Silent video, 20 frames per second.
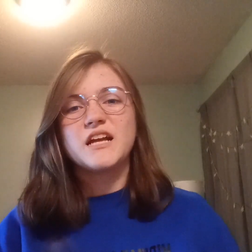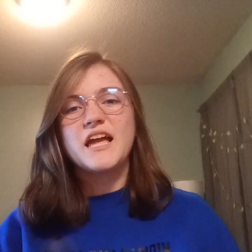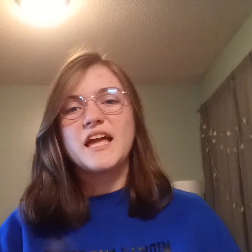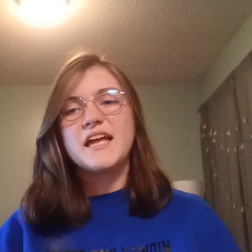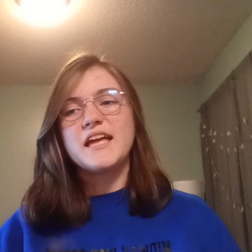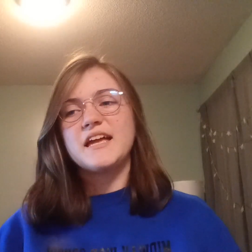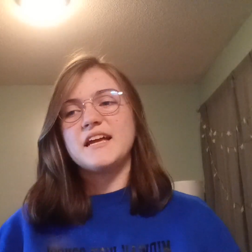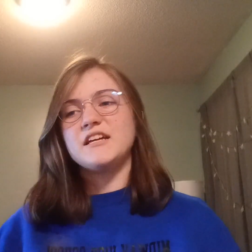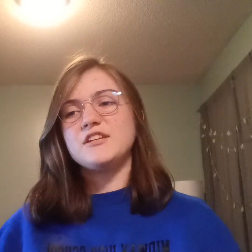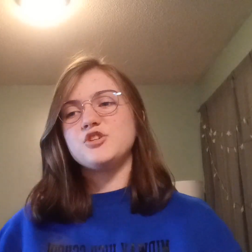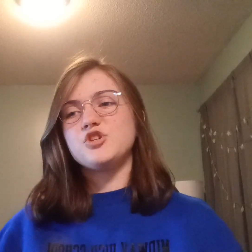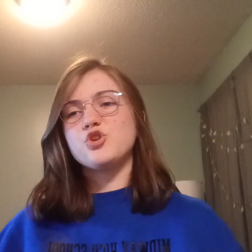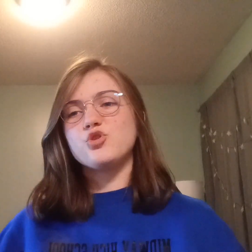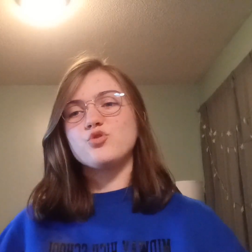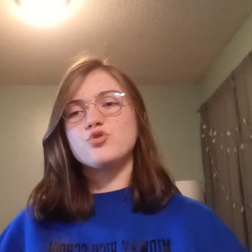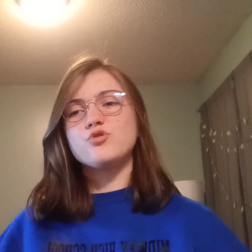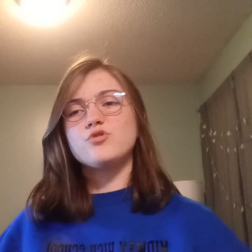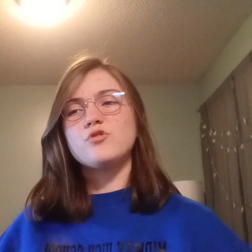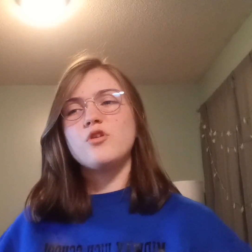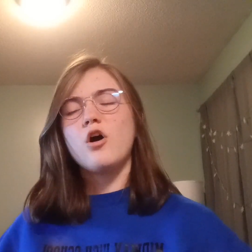and
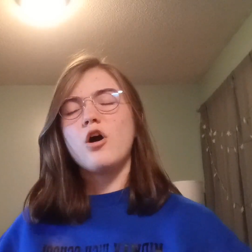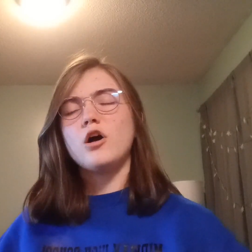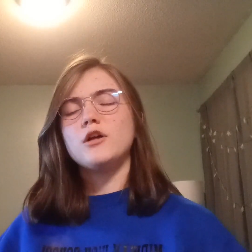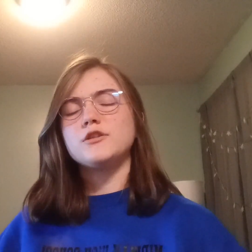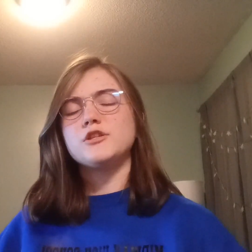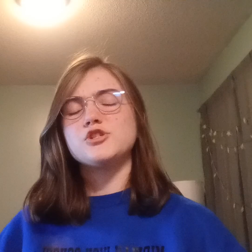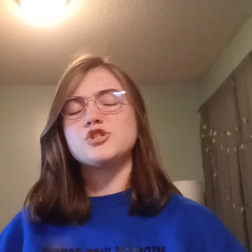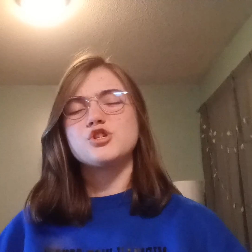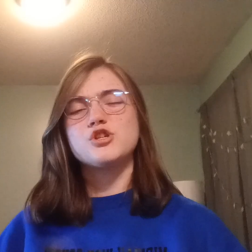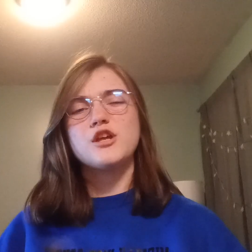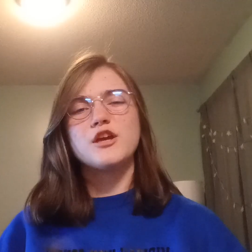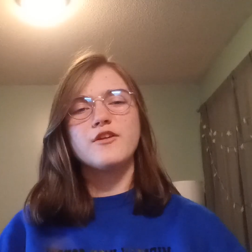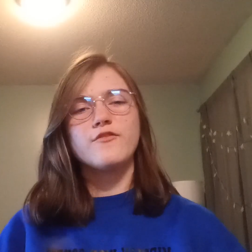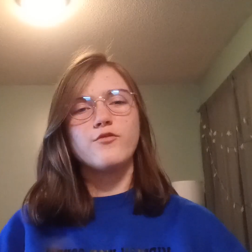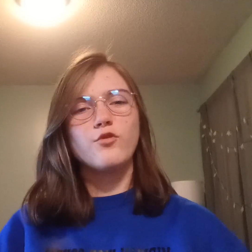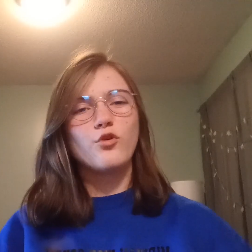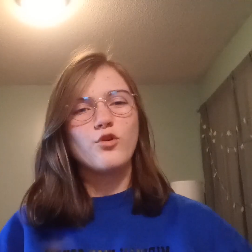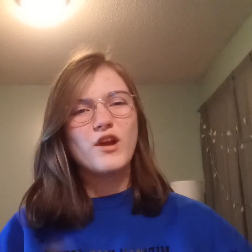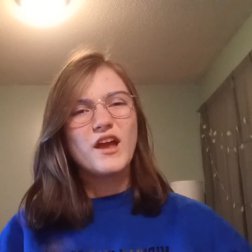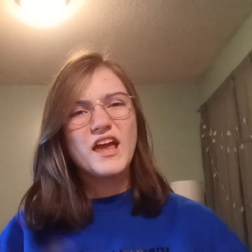you're auditioning
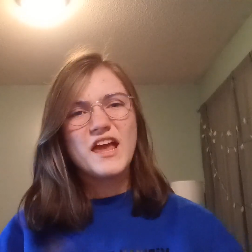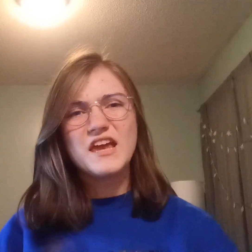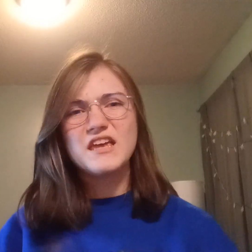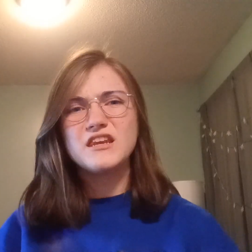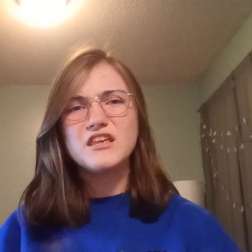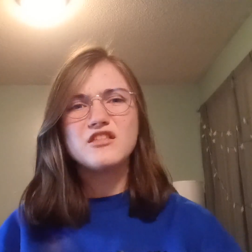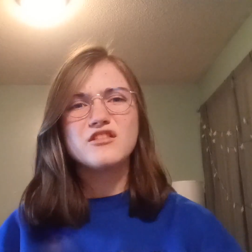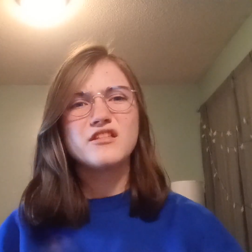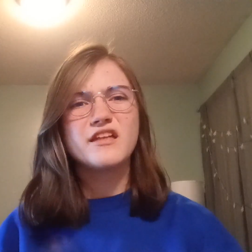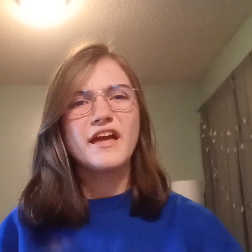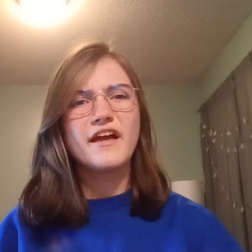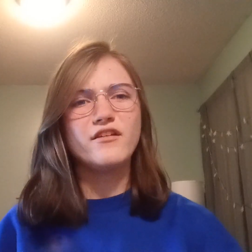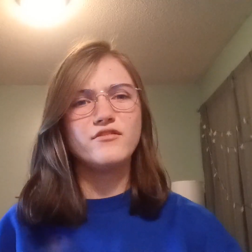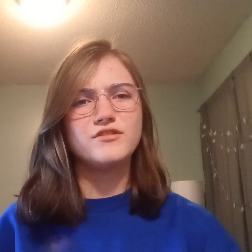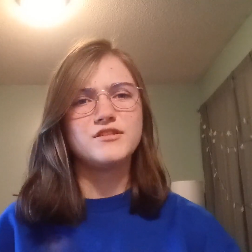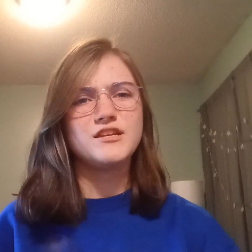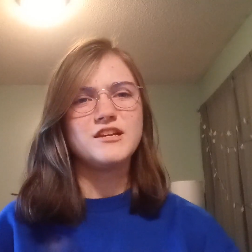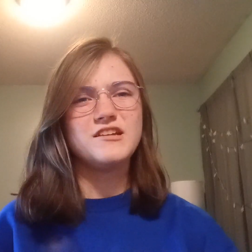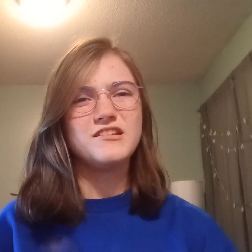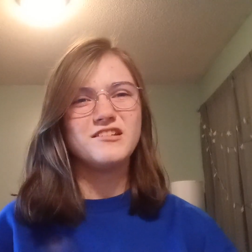for
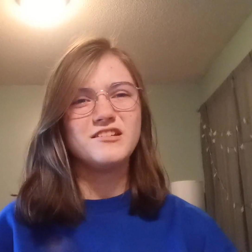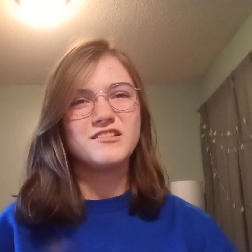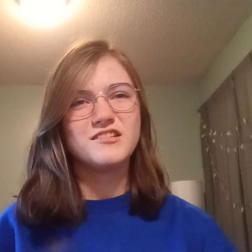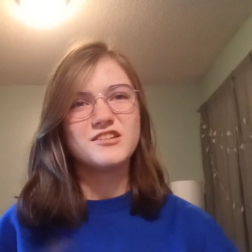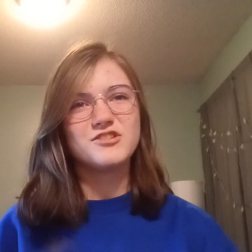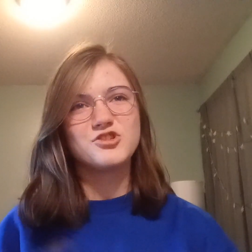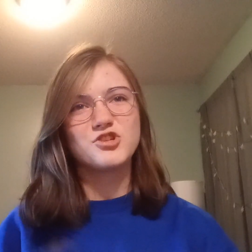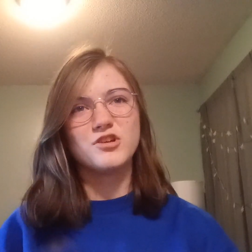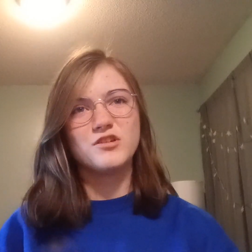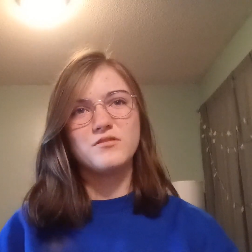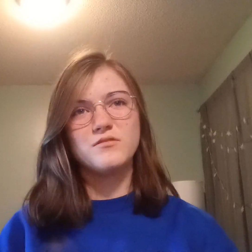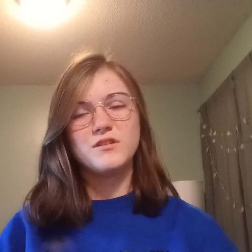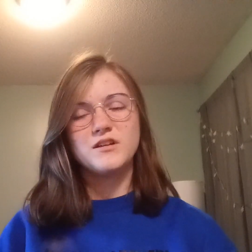Hadestown Teen Edition.